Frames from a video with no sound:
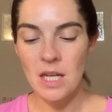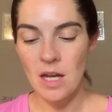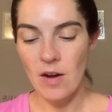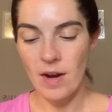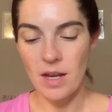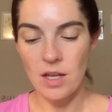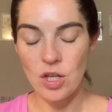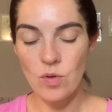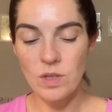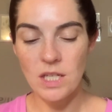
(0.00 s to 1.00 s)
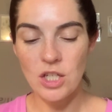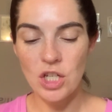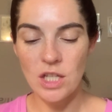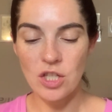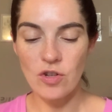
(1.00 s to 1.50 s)
All right, usage
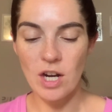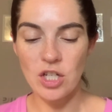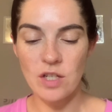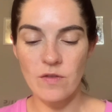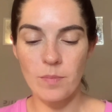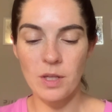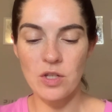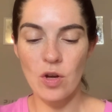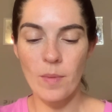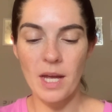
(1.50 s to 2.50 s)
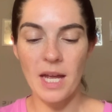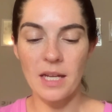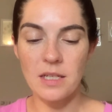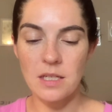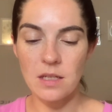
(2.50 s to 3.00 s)
instructions for Blissoma
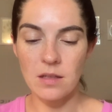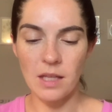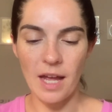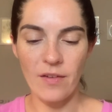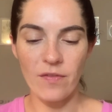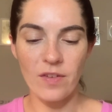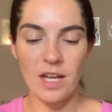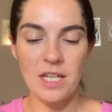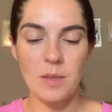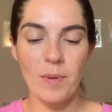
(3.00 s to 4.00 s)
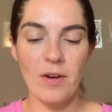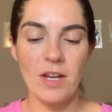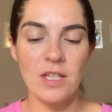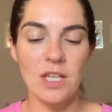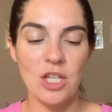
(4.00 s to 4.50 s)
and life.
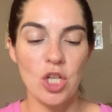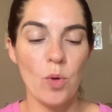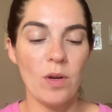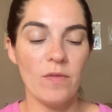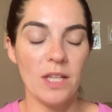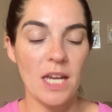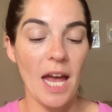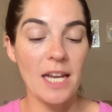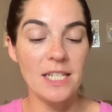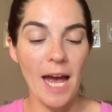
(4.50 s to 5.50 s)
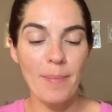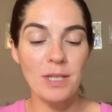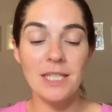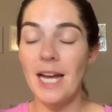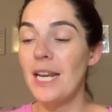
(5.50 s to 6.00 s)
Experience intuitively,
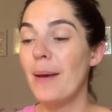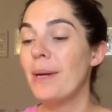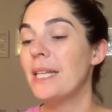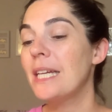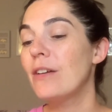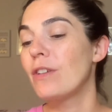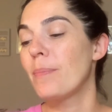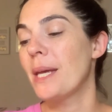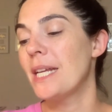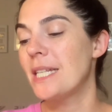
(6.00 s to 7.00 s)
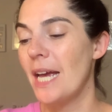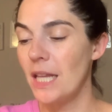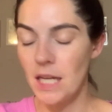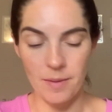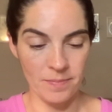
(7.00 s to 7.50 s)
adapt dynamically, repeat
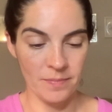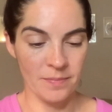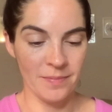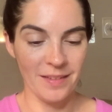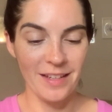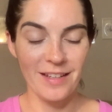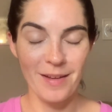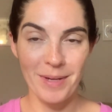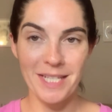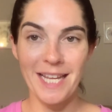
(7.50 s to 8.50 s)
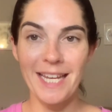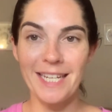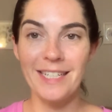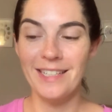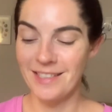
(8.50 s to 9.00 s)
daily. I'm excited.
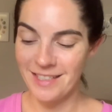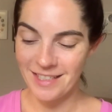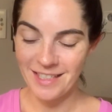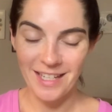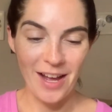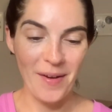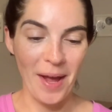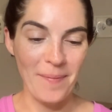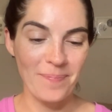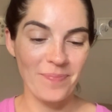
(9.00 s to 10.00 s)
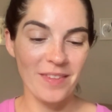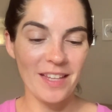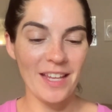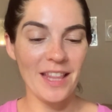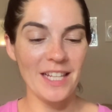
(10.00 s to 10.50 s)
Okay,
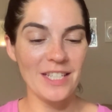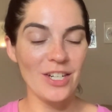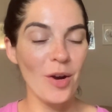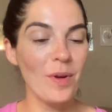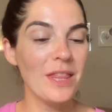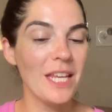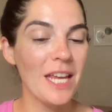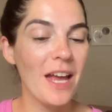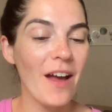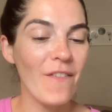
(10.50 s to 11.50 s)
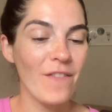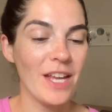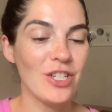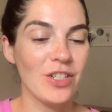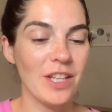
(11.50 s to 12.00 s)
let's start with the
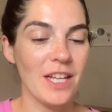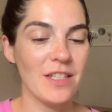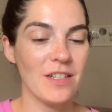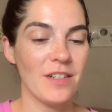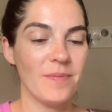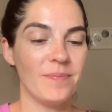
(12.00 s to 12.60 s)
facial cleanser.